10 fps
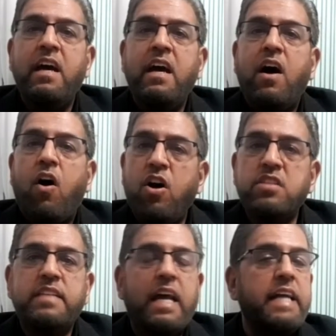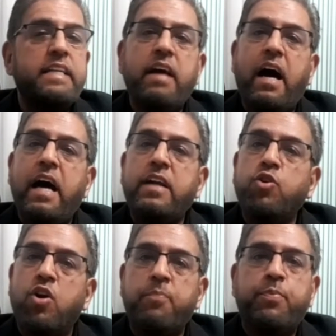
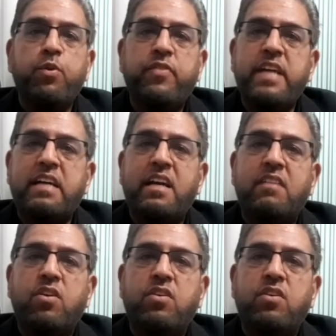that kind of conduct.